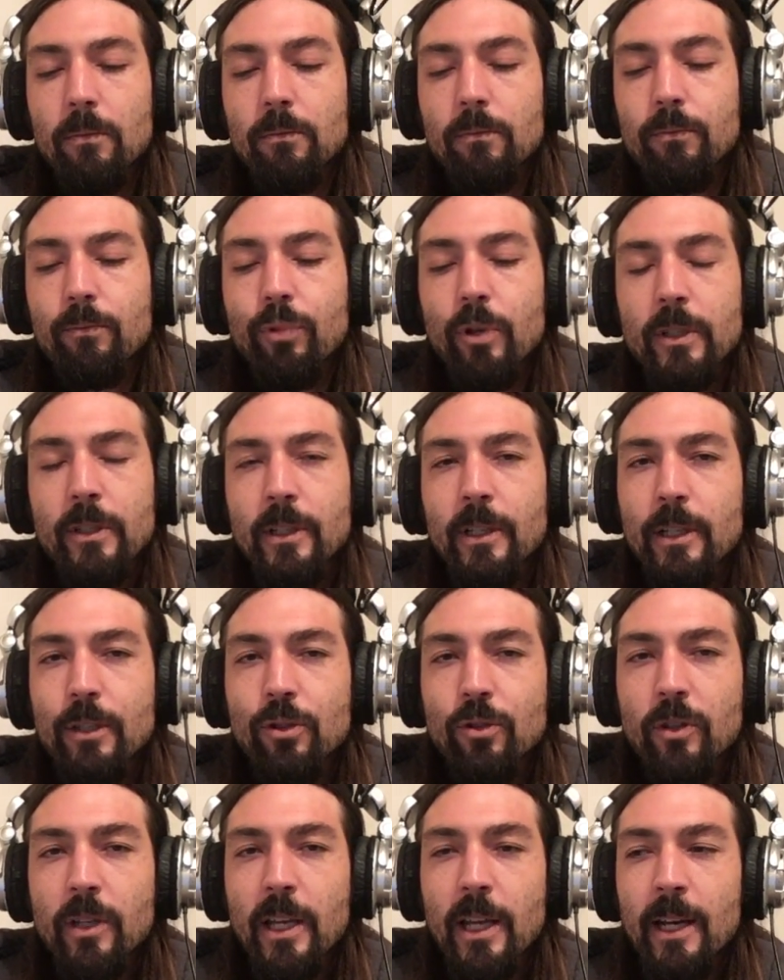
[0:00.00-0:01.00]

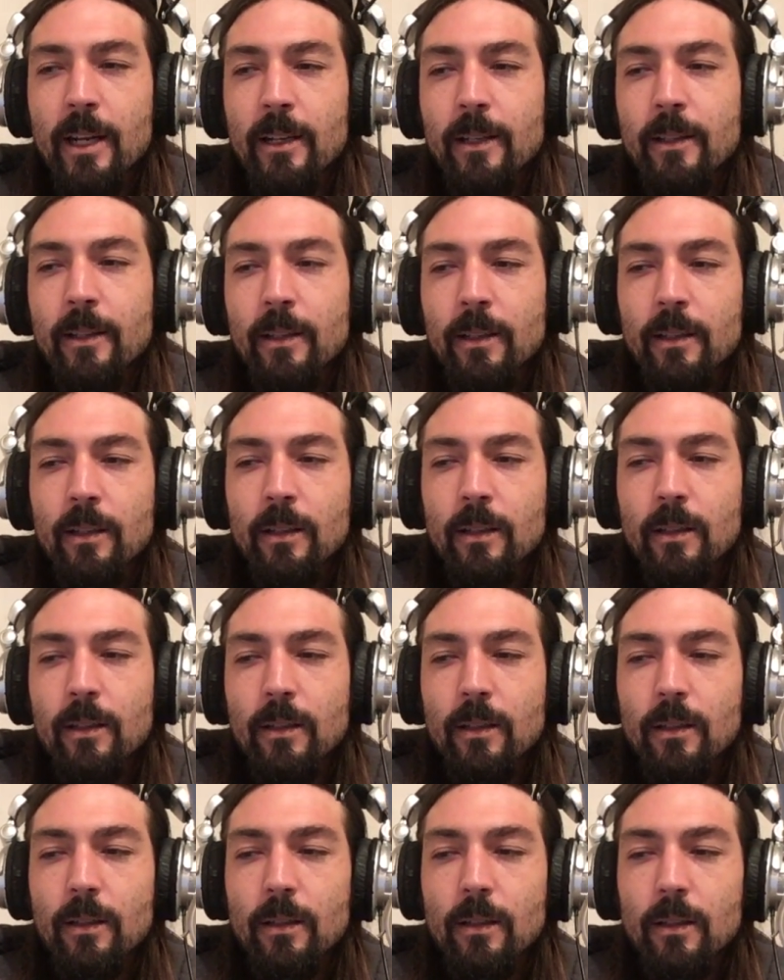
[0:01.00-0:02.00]
presidential candidate,
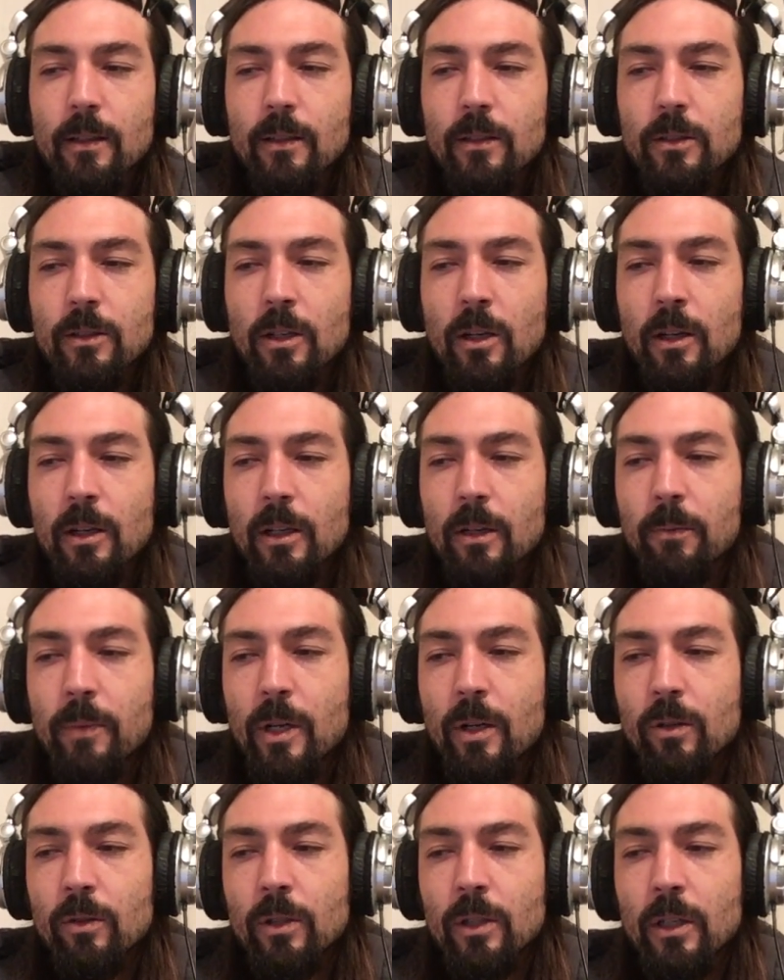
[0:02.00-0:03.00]
talking
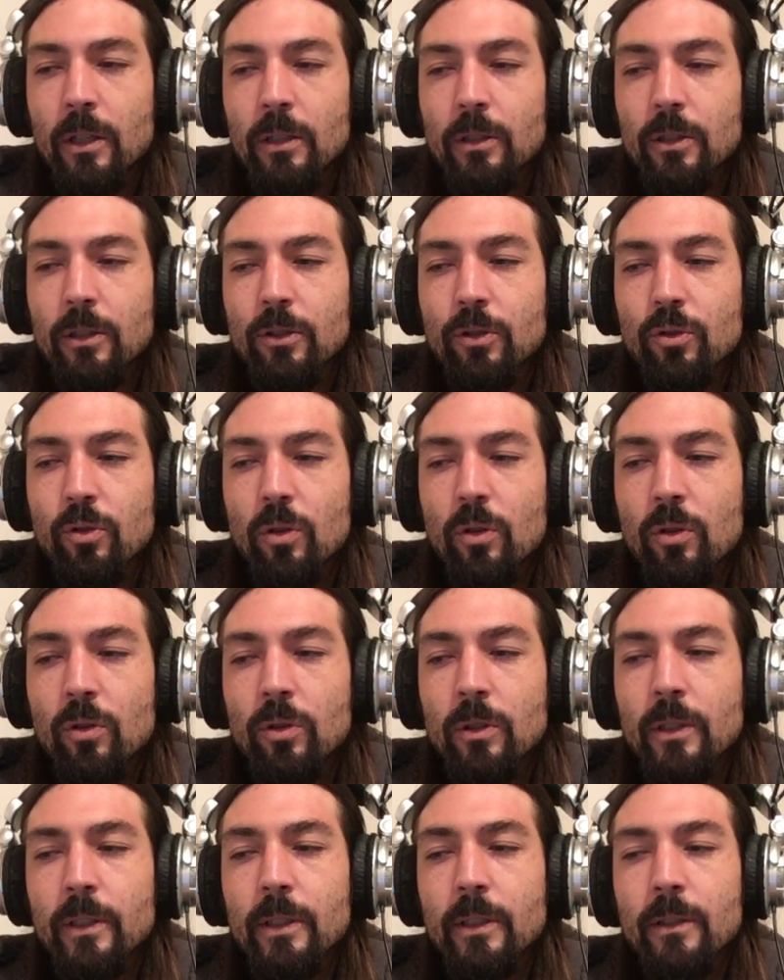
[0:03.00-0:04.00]
about gun
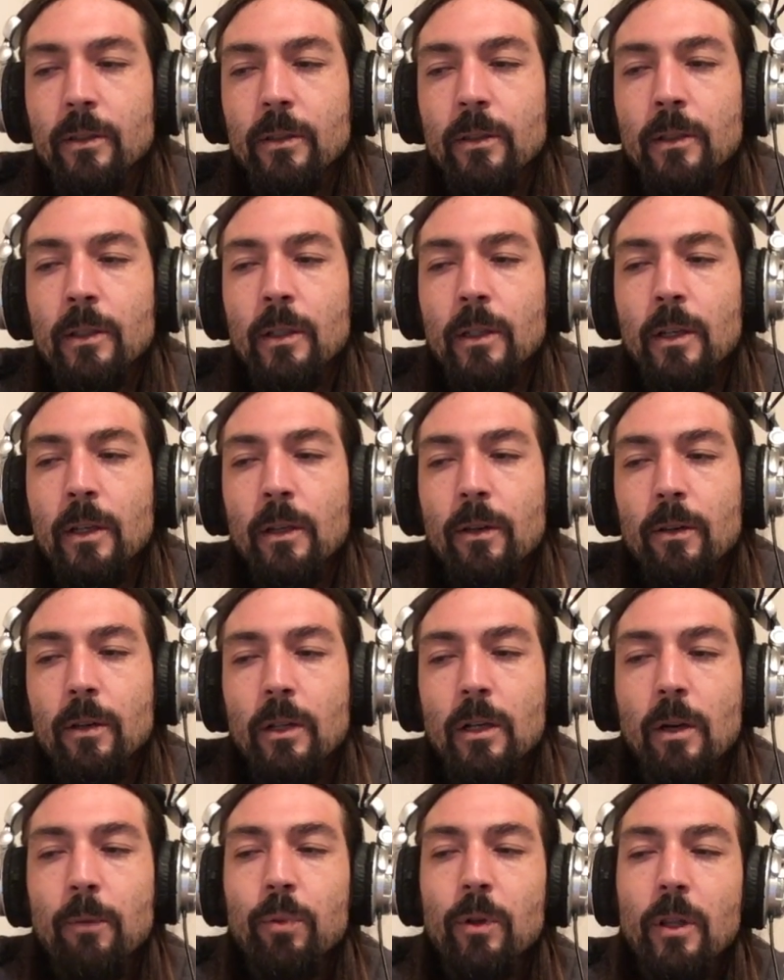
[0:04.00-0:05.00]
control and a
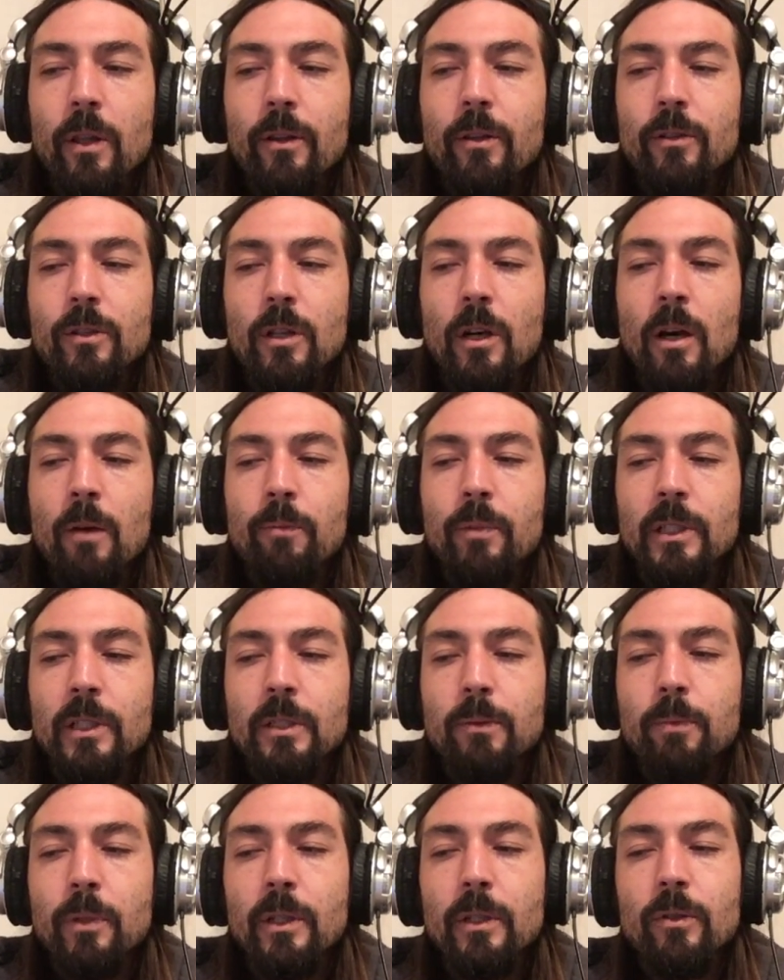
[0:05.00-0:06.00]
couple other topics,
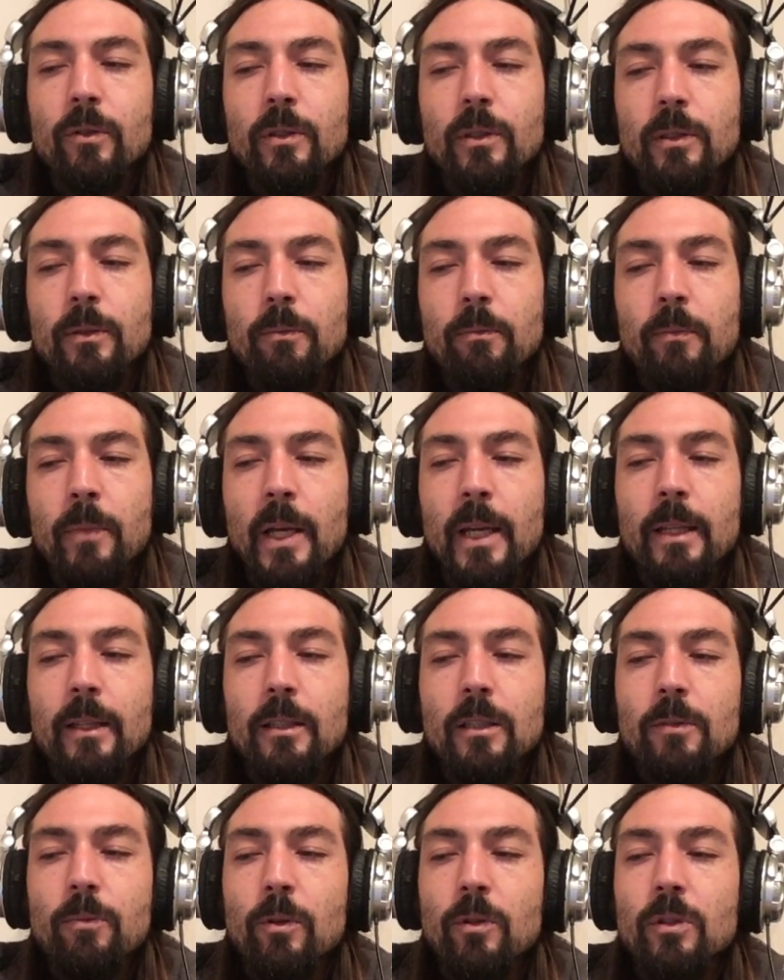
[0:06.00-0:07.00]
but it was mainly
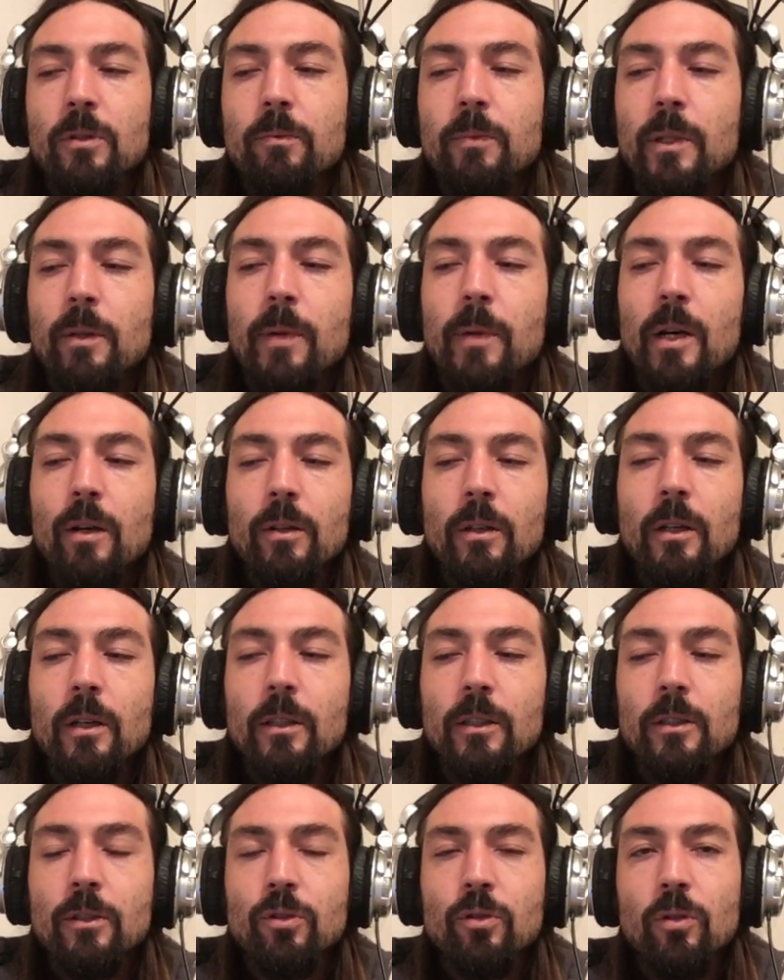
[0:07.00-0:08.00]
supposed to be about gun
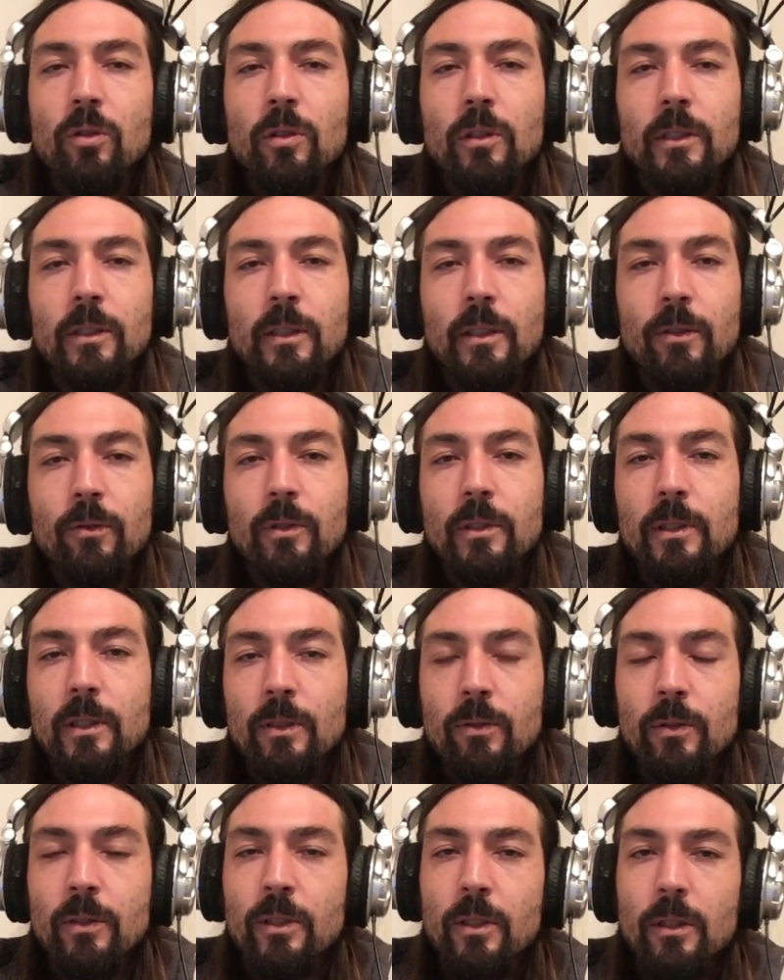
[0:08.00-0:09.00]
control, and it
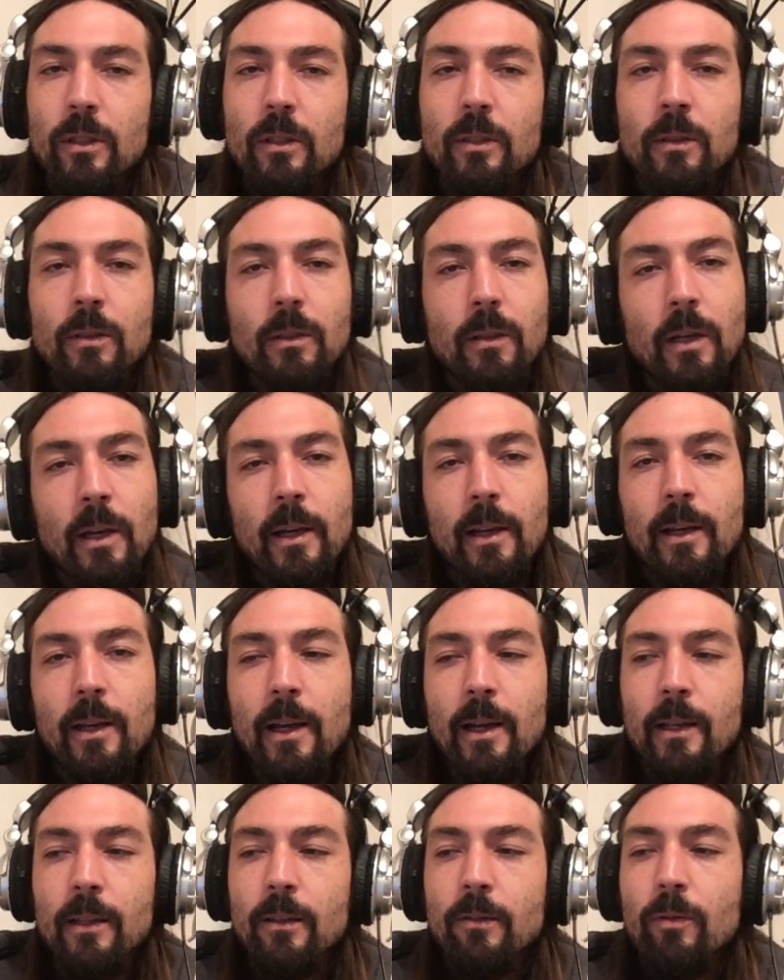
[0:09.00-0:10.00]
was good. I
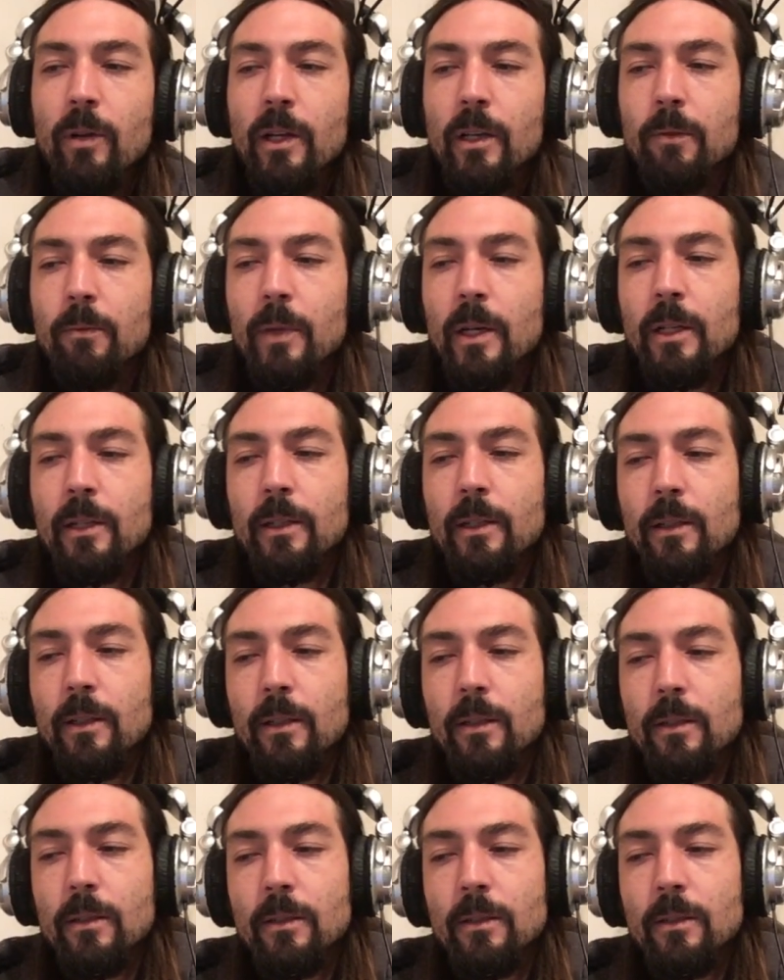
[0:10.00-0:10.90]
highly recommend it.